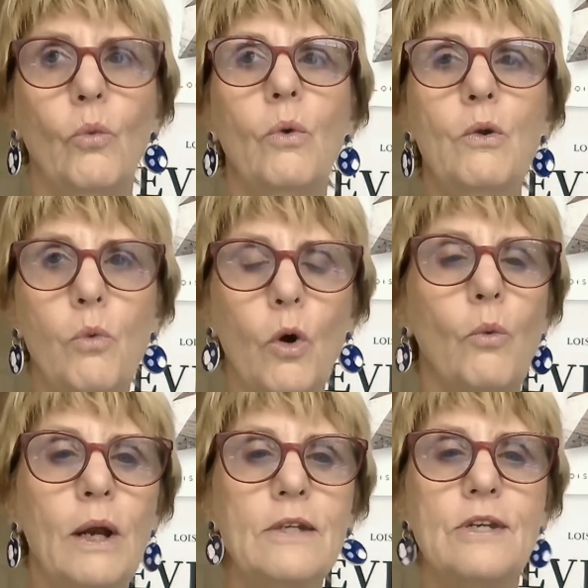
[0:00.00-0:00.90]
We were.
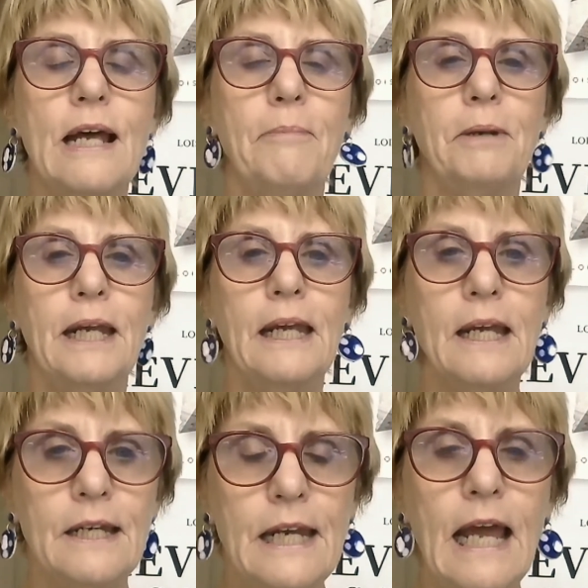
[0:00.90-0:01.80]
When is it happening?
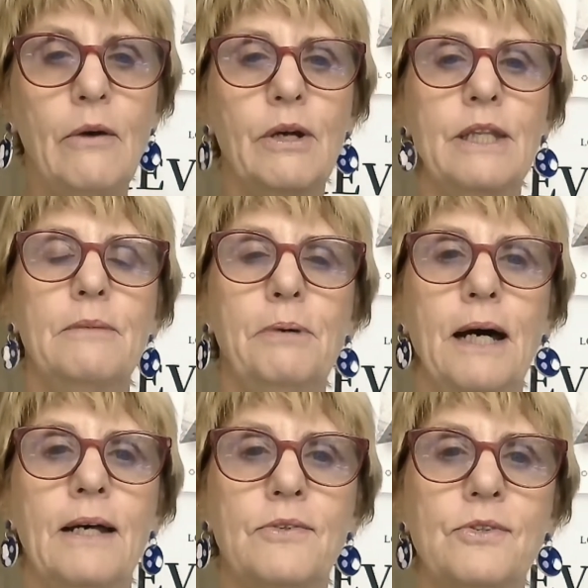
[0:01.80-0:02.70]
Now, in the
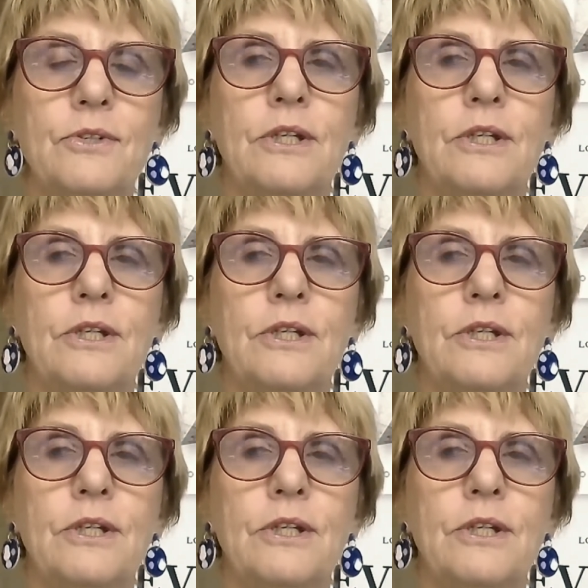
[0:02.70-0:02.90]
past.